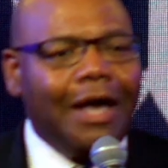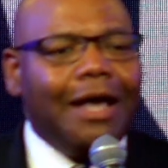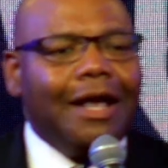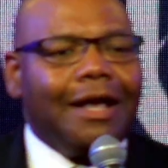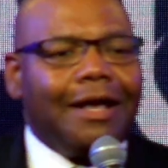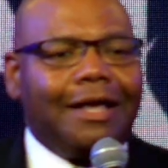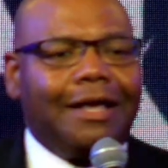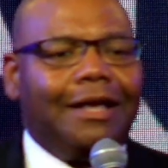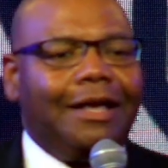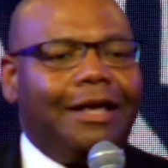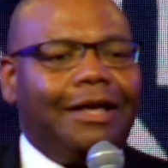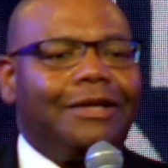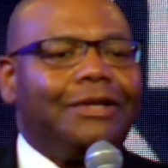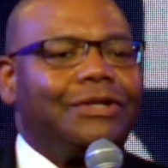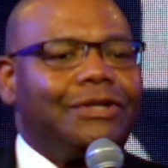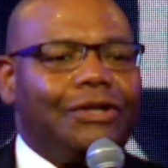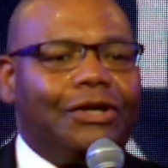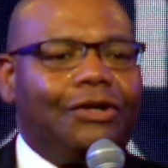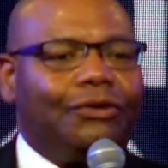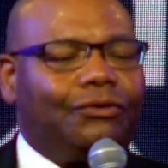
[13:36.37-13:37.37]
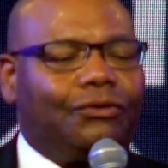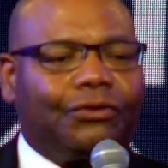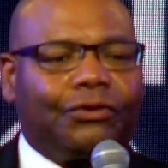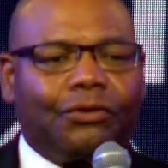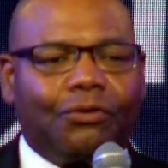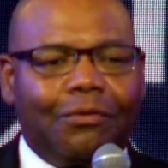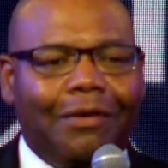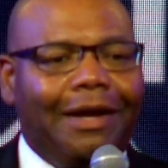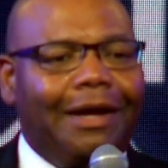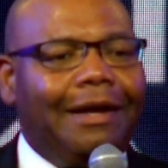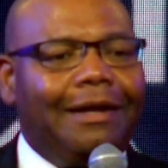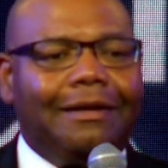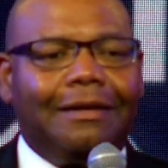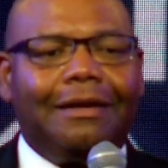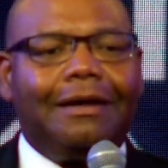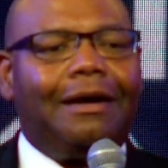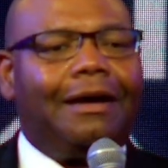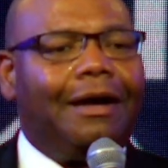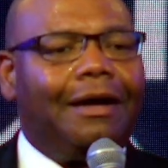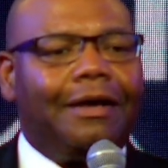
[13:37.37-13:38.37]
He is a
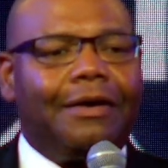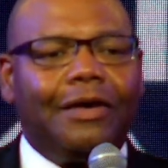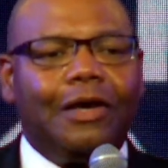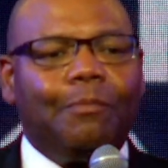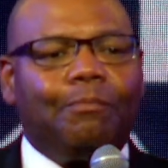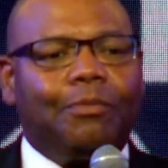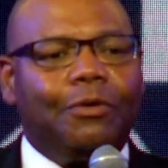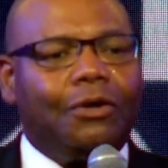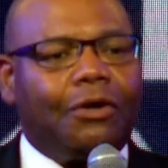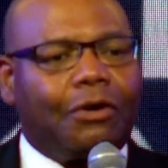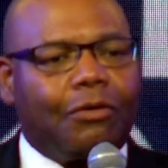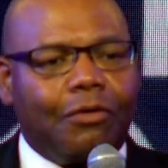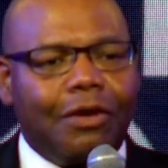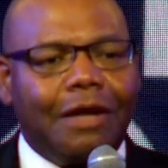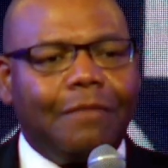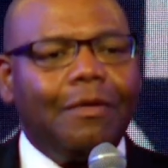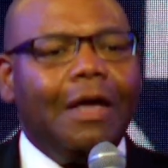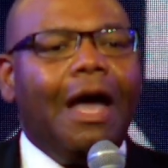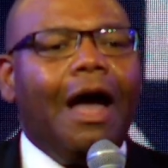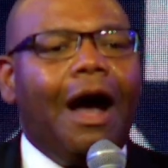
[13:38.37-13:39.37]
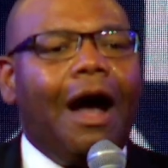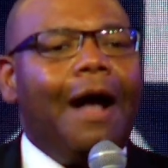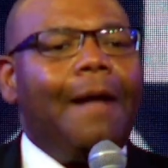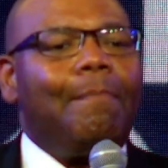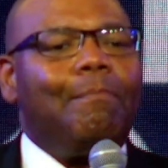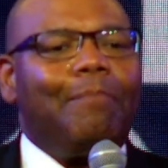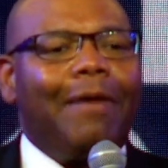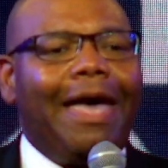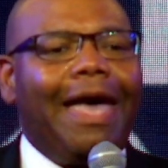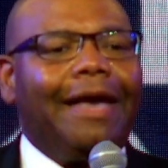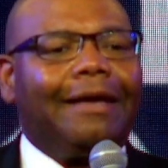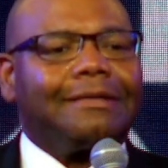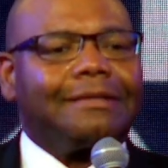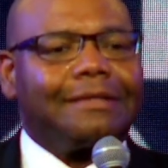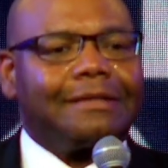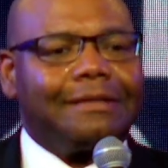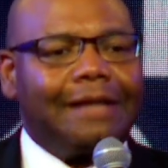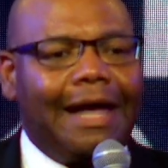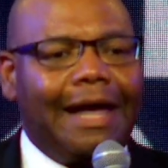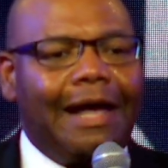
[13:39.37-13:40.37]
traitor, a hypocrite, a
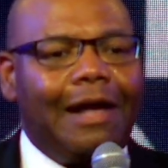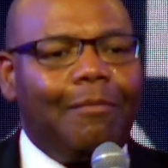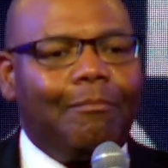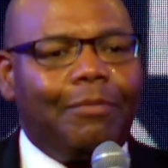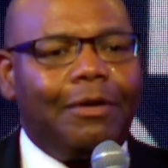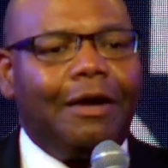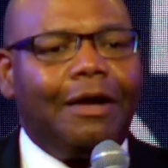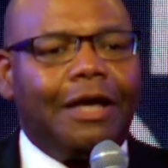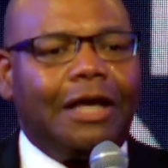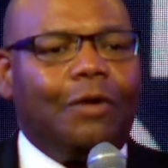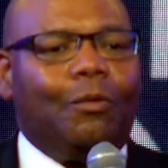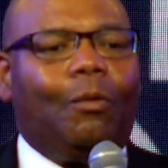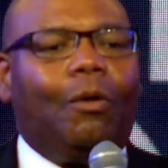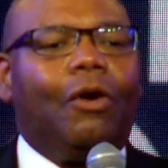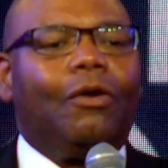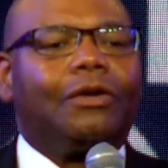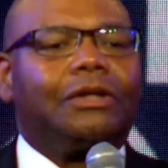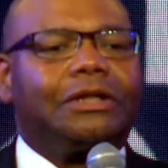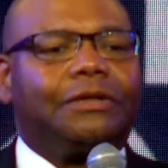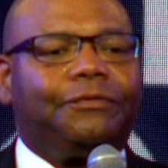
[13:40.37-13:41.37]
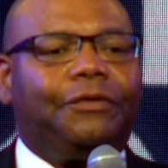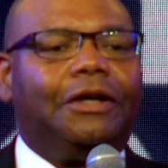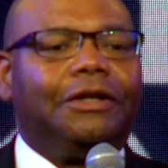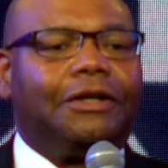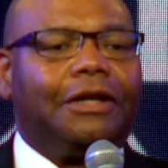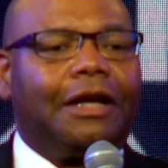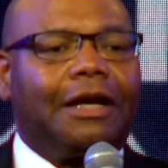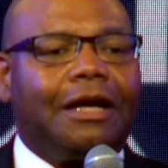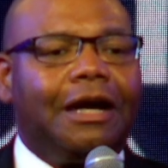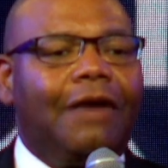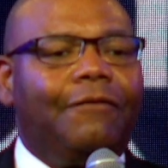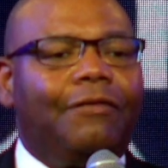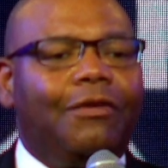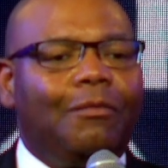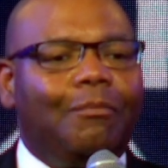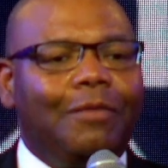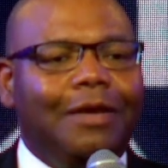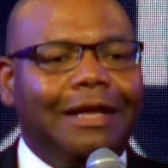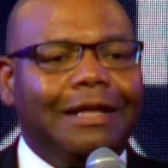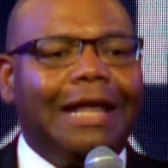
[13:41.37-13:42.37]
backstabber. He works for the
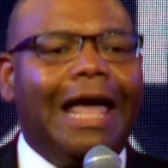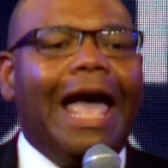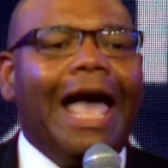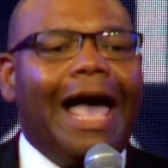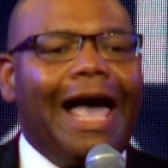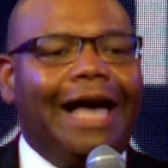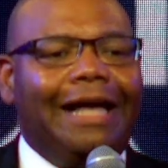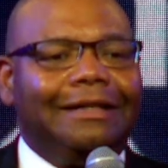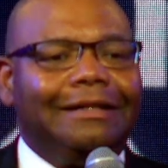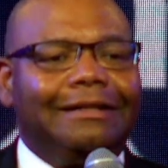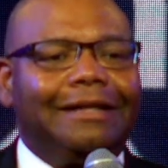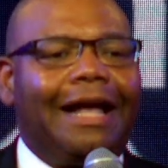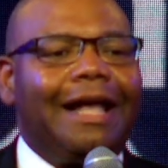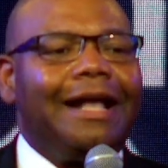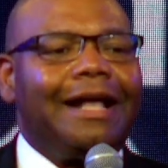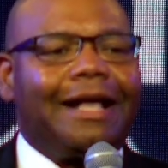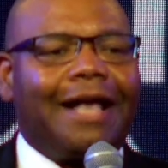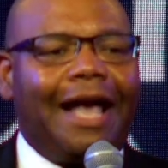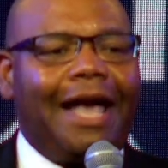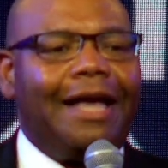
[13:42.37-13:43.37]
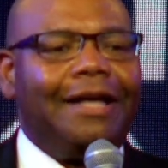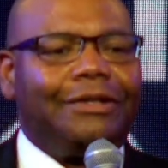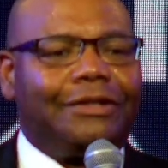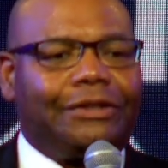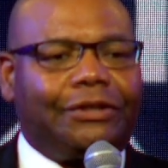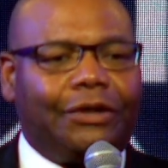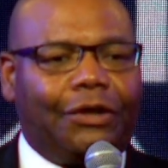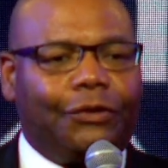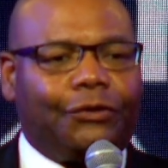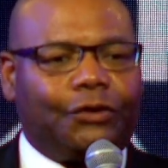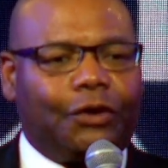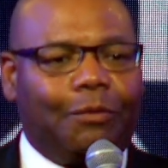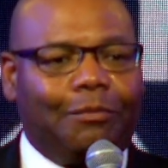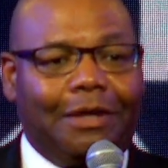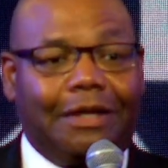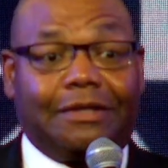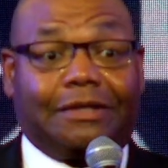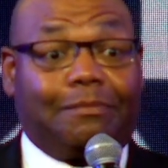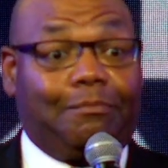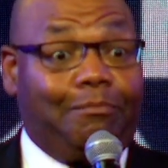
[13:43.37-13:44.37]
government and they can't touch him
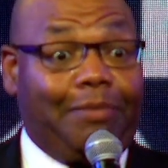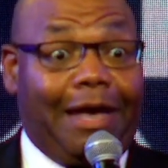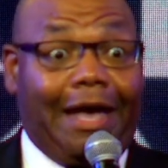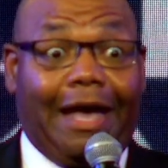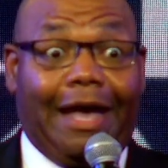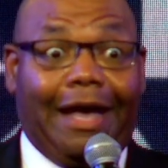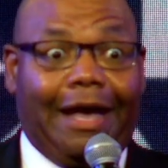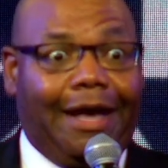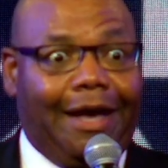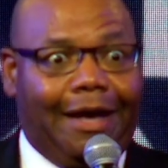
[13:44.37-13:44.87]
it's bad.